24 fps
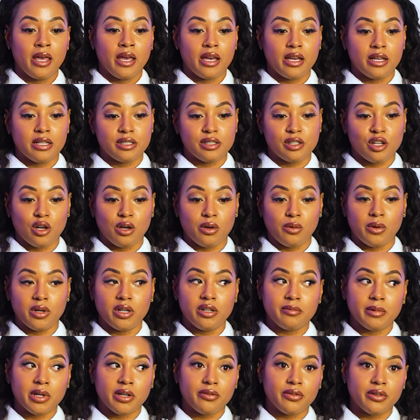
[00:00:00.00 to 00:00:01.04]
and so one
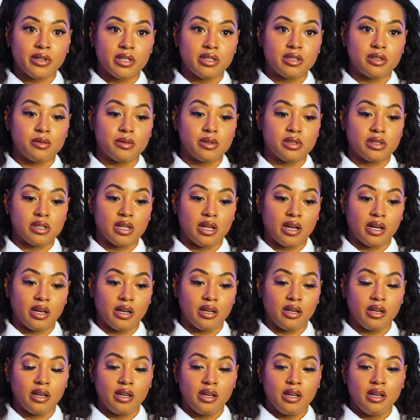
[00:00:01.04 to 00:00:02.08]
of my friends was
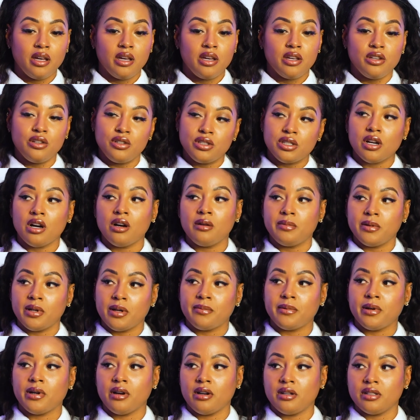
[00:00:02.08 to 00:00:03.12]
like, "You should open
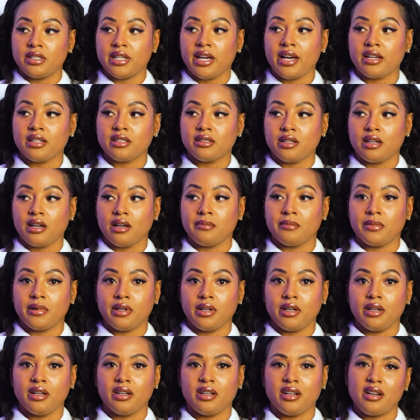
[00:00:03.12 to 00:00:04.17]
up your own tax
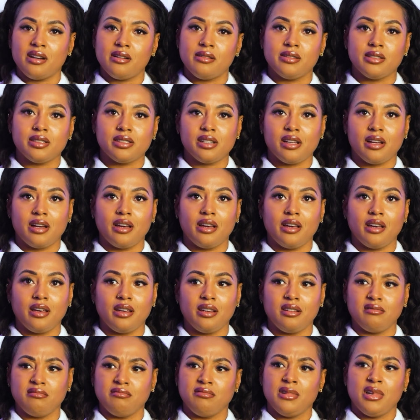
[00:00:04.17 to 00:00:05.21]
company." And I was like,
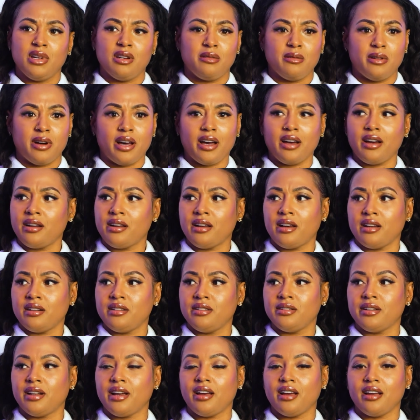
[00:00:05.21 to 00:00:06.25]
"Well, how do I
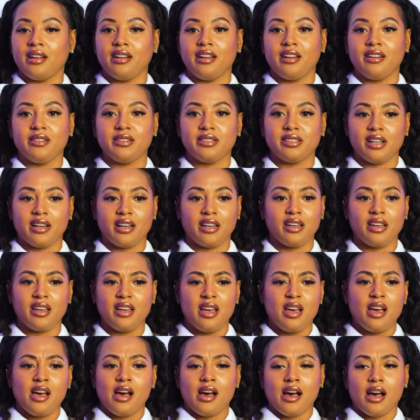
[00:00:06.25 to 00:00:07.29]
do that?" And they were like,
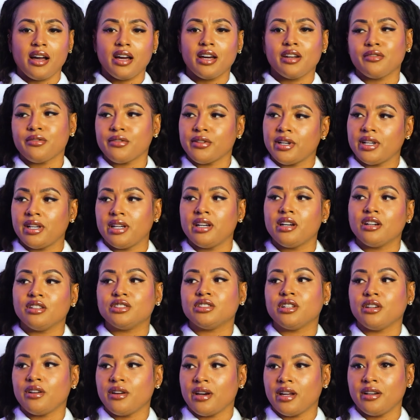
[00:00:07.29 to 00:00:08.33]
"I got a friend. He gonna
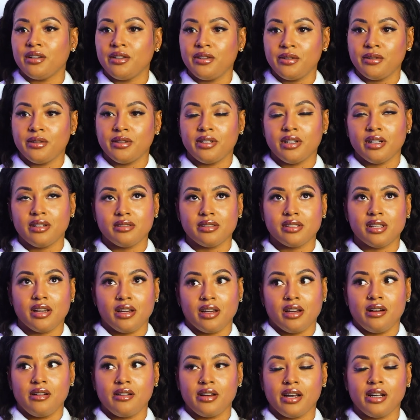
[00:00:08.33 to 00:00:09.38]
show you how to do it." And I was
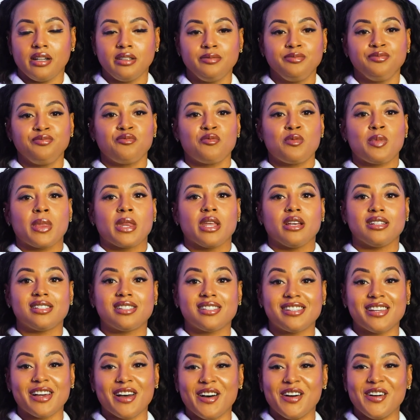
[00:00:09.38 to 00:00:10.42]
like, "Okay."
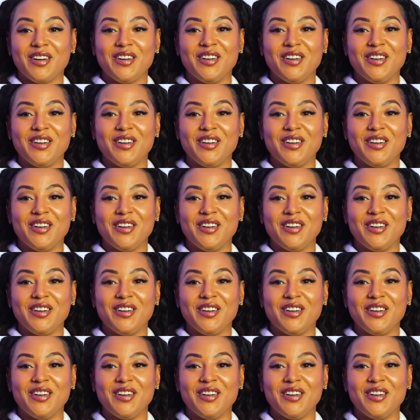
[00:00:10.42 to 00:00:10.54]
So